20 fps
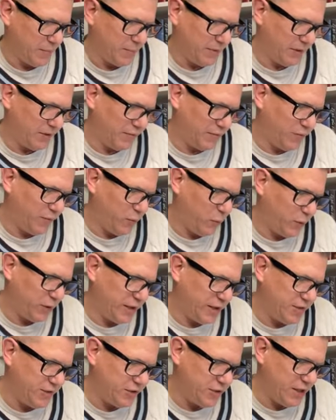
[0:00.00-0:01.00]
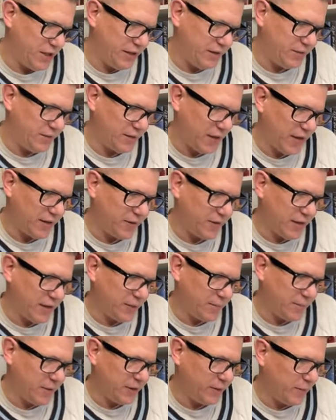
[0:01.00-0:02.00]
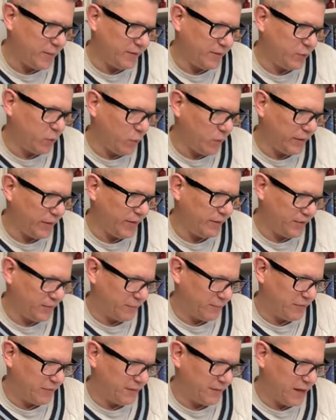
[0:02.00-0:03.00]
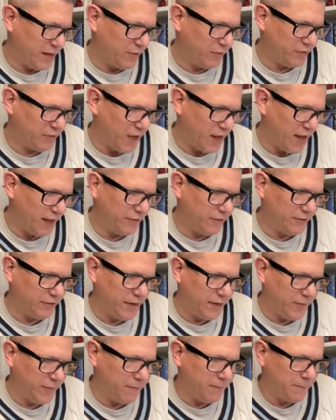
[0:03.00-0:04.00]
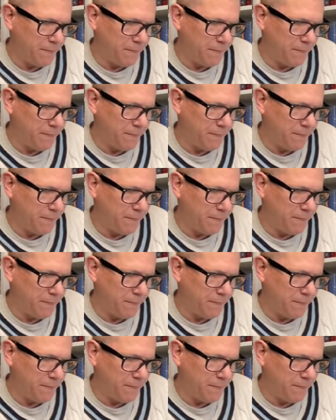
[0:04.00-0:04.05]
But it's 40 sheets. I think it might have been $20-something. I don't know.